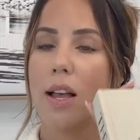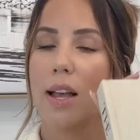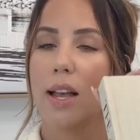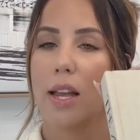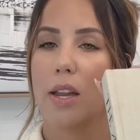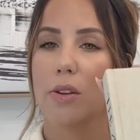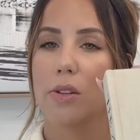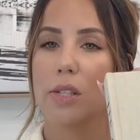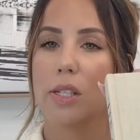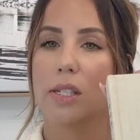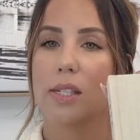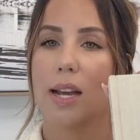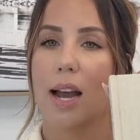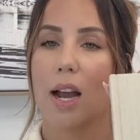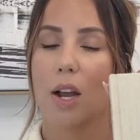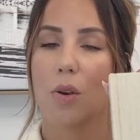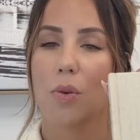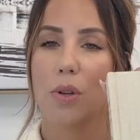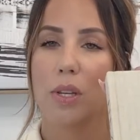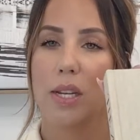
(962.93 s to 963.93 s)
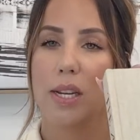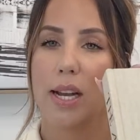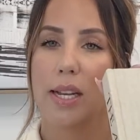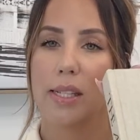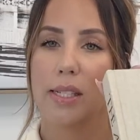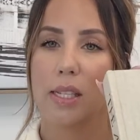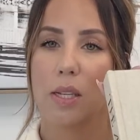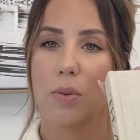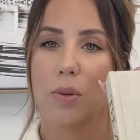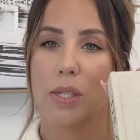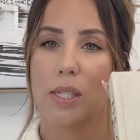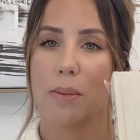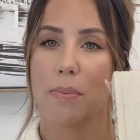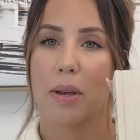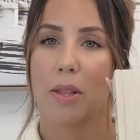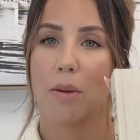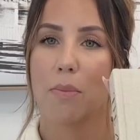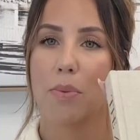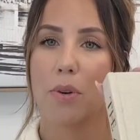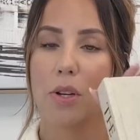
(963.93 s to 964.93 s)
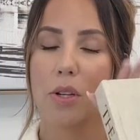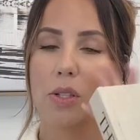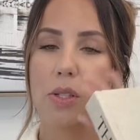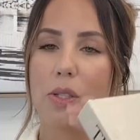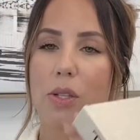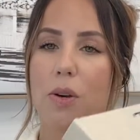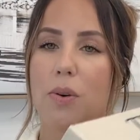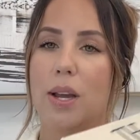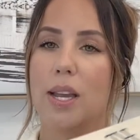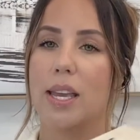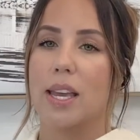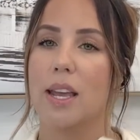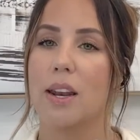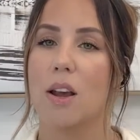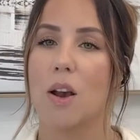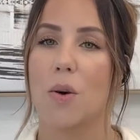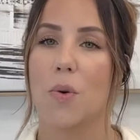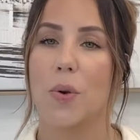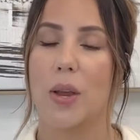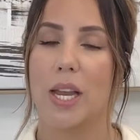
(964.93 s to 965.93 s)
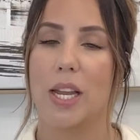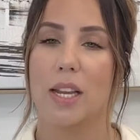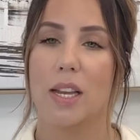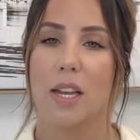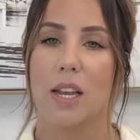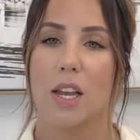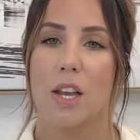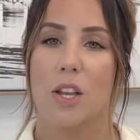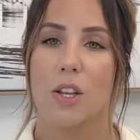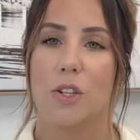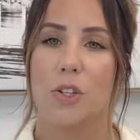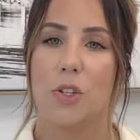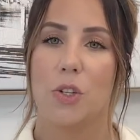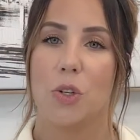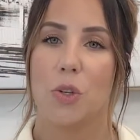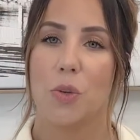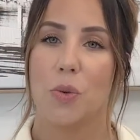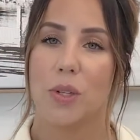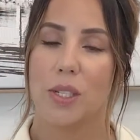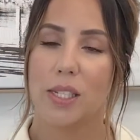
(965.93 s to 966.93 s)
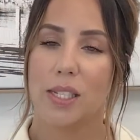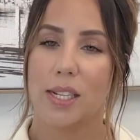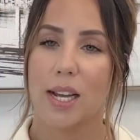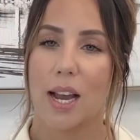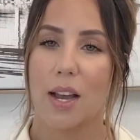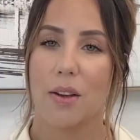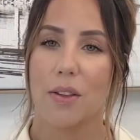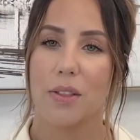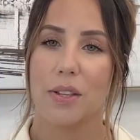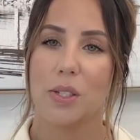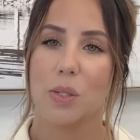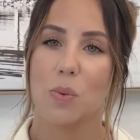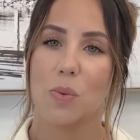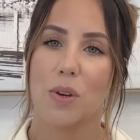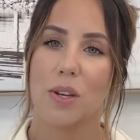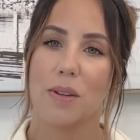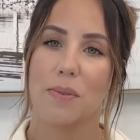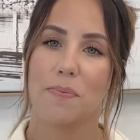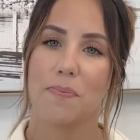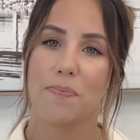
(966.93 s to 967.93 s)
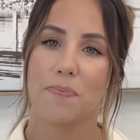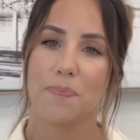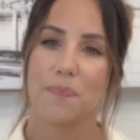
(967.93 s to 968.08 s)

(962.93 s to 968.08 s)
It'll stack really nicely with some other books, so I cannot wait to style this one.